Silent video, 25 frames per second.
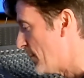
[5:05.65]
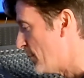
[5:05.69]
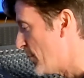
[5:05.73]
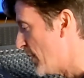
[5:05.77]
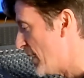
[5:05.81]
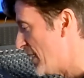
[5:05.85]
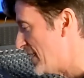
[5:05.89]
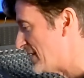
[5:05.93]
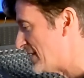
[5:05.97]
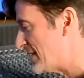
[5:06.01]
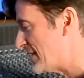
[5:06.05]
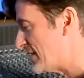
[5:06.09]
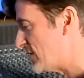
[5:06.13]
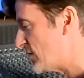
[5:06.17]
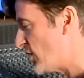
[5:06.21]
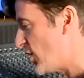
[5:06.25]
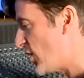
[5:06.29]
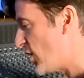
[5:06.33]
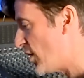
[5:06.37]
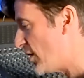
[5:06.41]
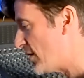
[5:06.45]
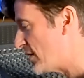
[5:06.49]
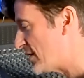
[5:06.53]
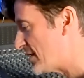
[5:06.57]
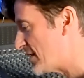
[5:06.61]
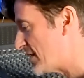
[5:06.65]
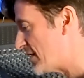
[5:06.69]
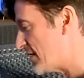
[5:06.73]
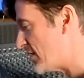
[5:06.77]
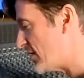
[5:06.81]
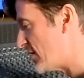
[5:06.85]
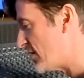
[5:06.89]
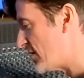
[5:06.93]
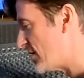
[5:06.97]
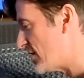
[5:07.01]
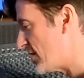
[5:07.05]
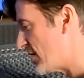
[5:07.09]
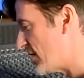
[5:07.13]
bass guitars
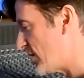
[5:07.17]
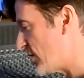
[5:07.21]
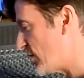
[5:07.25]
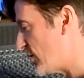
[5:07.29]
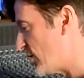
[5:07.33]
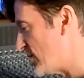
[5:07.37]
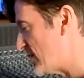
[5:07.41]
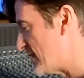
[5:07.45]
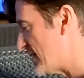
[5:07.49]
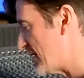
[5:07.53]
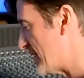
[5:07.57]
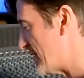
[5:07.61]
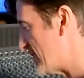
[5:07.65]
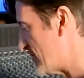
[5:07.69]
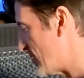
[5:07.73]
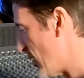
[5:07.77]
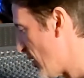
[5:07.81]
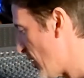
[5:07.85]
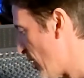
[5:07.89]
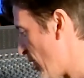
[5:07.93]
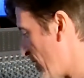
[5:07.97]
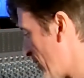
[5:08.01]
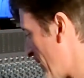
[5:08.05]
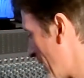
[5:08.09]
here, acoustic guitar,